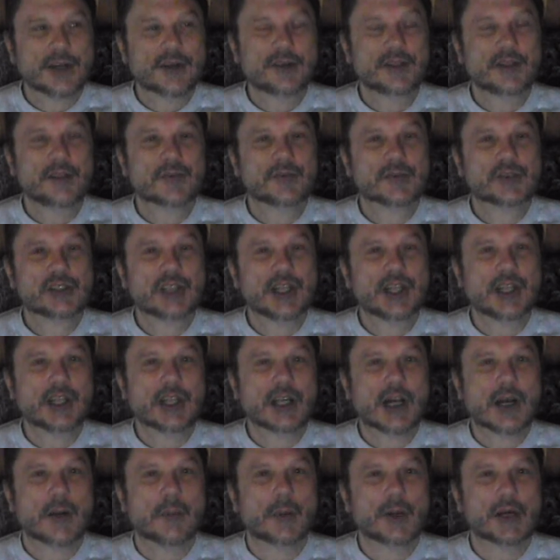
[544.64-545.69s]
you've seen
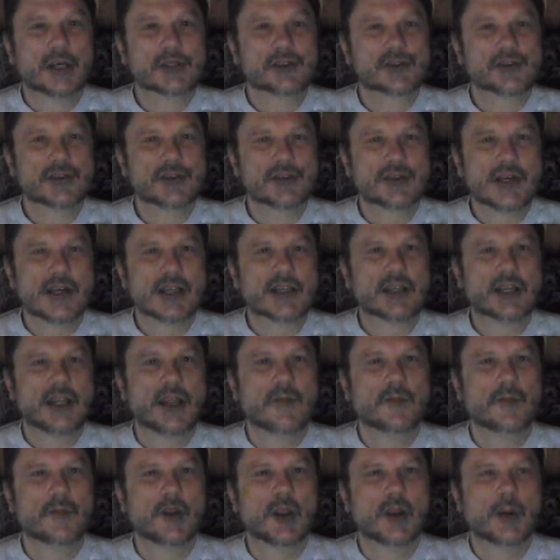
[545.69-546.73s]
the commercials on
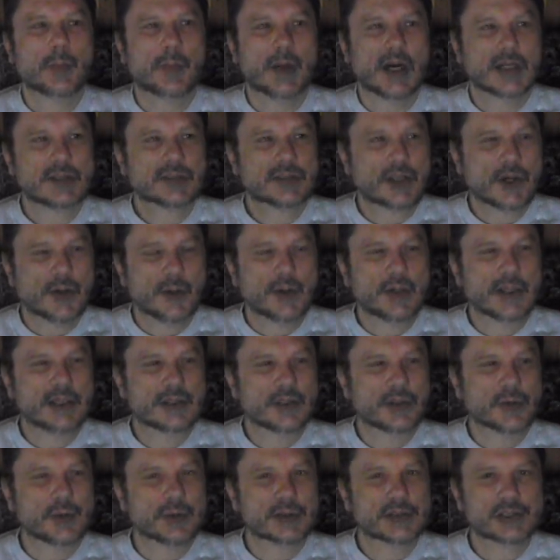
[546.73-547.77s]
TV about going
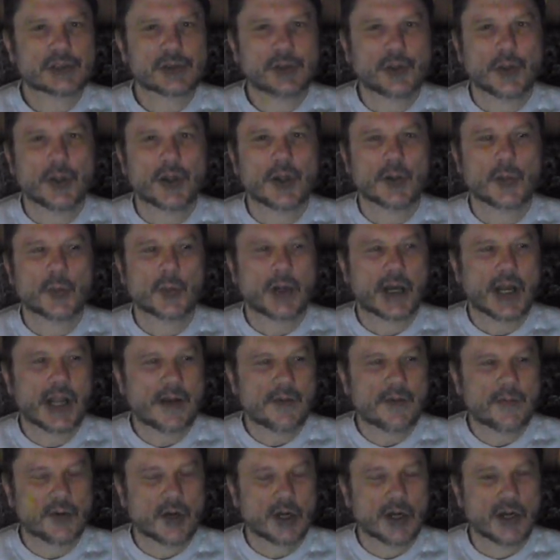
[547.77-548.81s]
to a school or
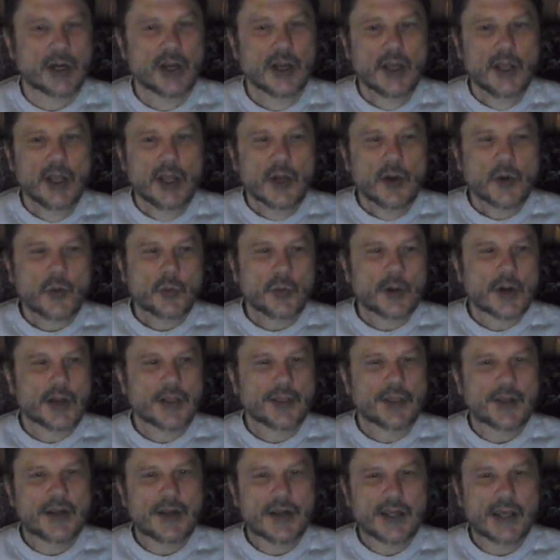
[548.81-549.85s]
whatever, where
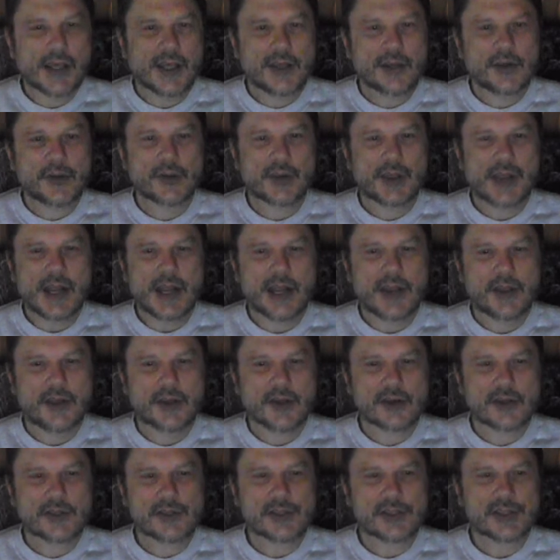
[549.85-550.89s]
they tell you that
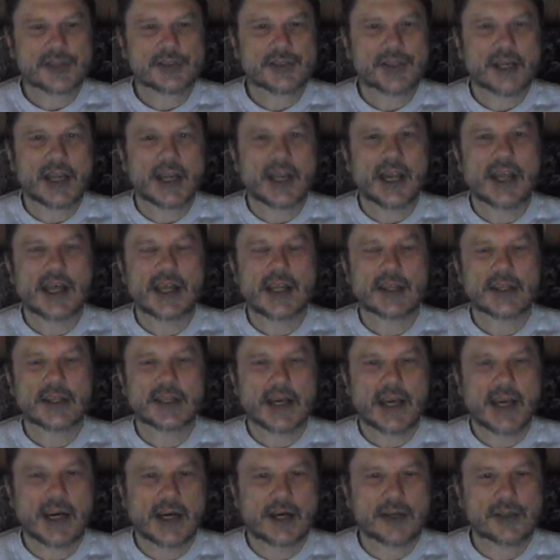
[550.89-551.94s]
you're just sitting on the
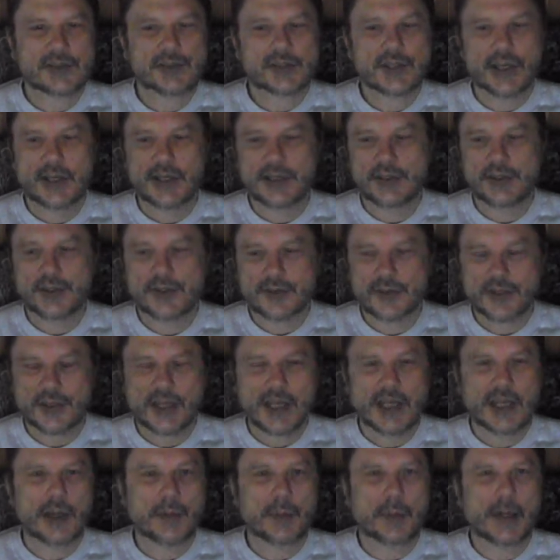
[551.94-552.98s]
couch and you're
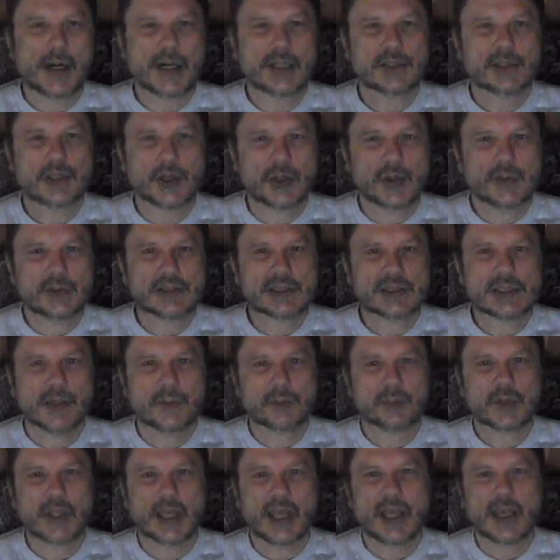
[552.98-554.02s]
thinking about doing
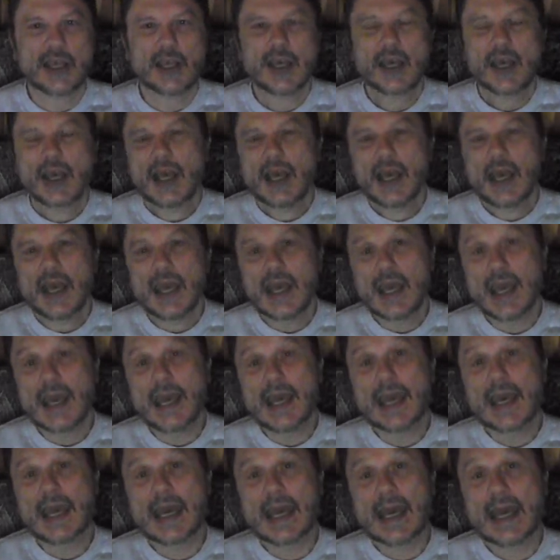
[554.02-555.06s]
something,
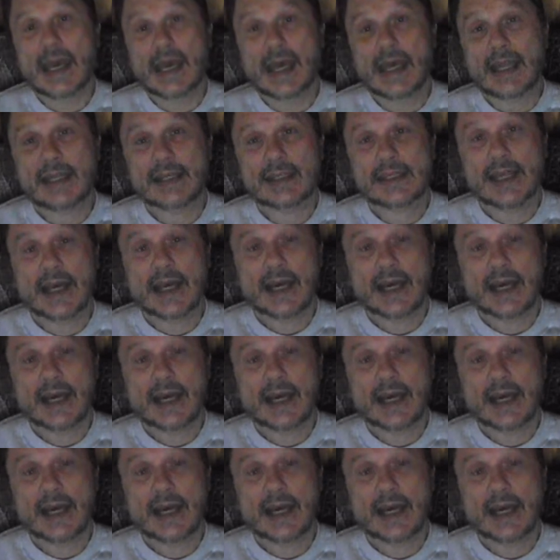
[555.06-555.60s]
and